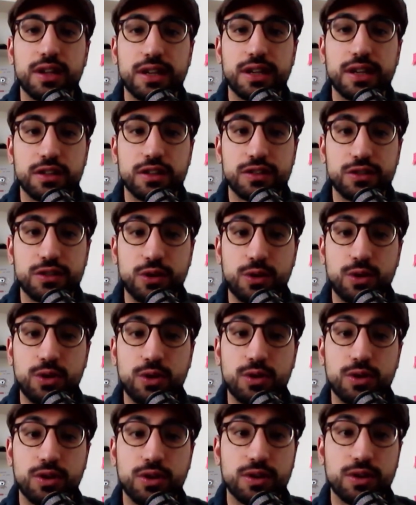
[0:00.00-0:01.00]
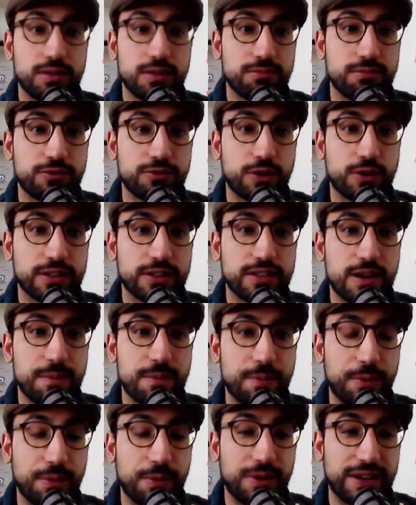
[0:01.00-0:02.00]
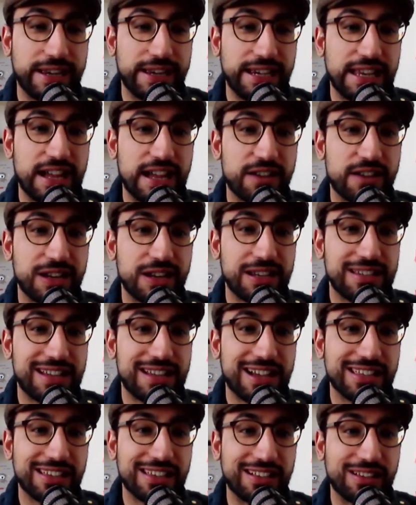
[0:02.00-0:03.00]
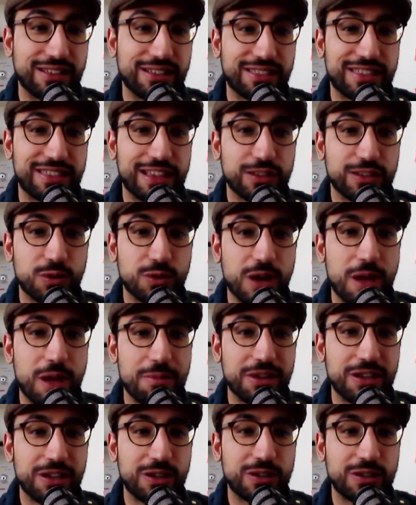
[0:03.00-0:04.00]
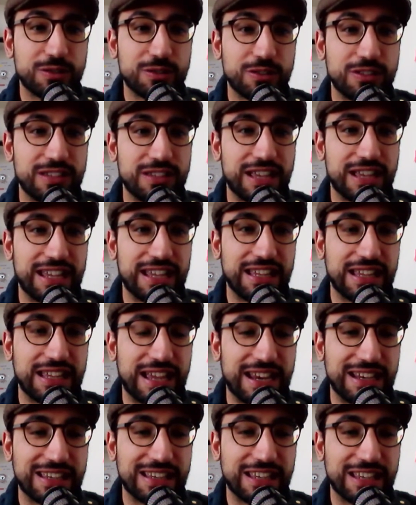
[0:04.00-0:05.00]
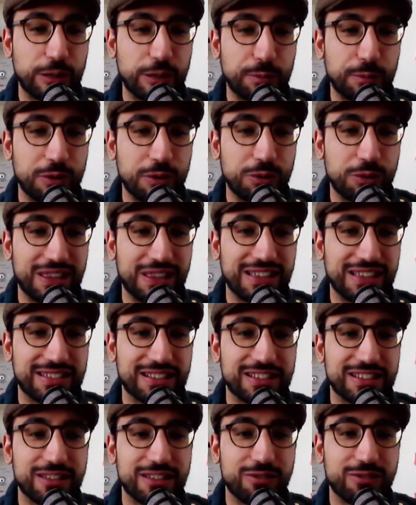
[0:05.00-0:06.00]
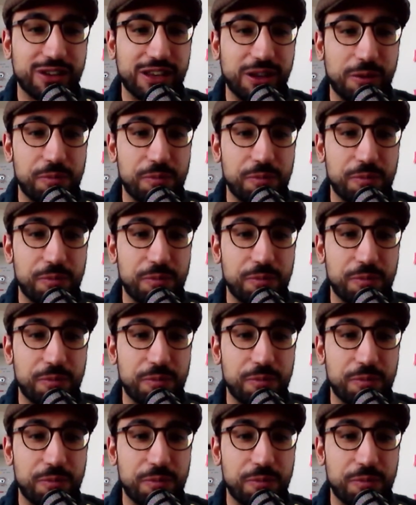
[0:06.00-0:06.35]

So, for example, Ilaria and Daniel, thanks for coming here today and help me with this activity.